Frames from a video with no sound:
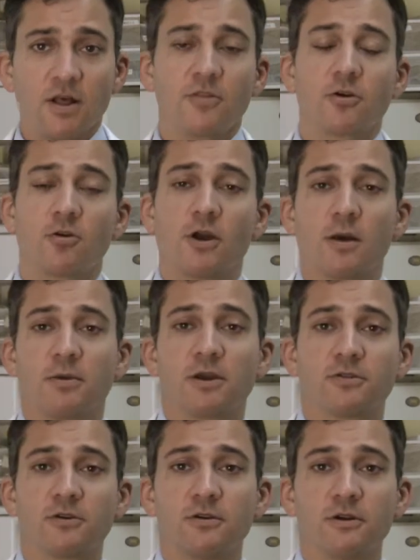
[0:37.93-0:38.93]
They're grabbing
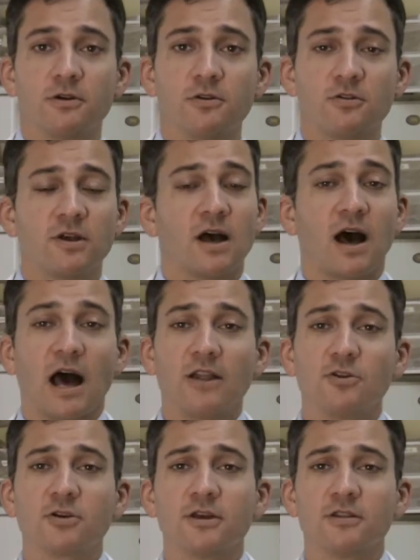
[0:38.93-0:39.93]
at their ears. I
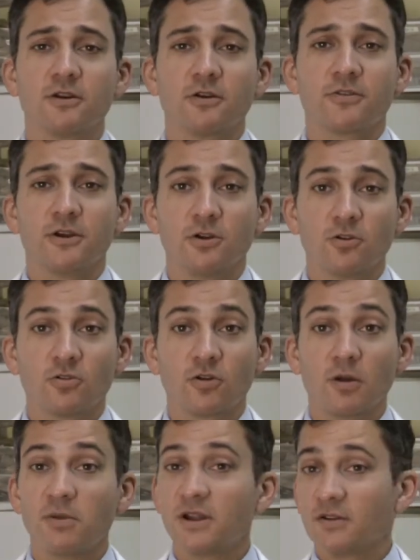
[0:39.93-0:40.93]
look in there at the
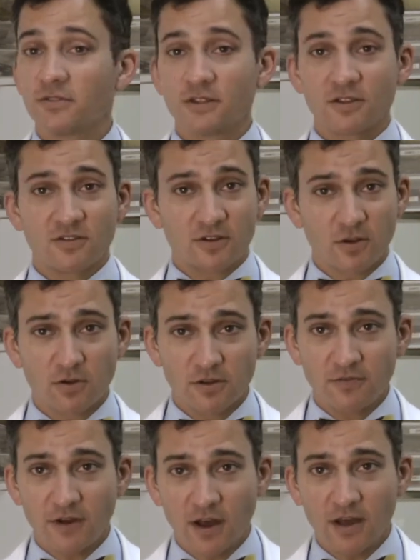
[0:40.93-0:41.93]
eardrum and everything's totally
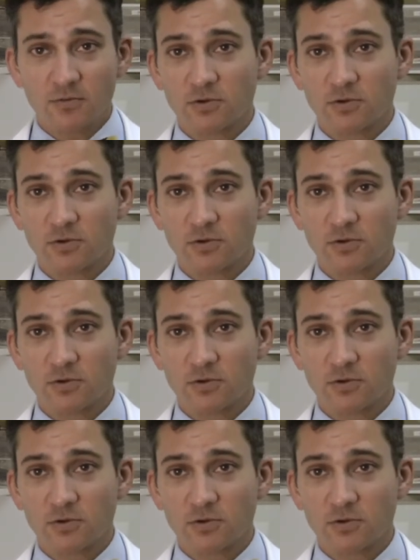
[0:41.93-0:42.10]
fine.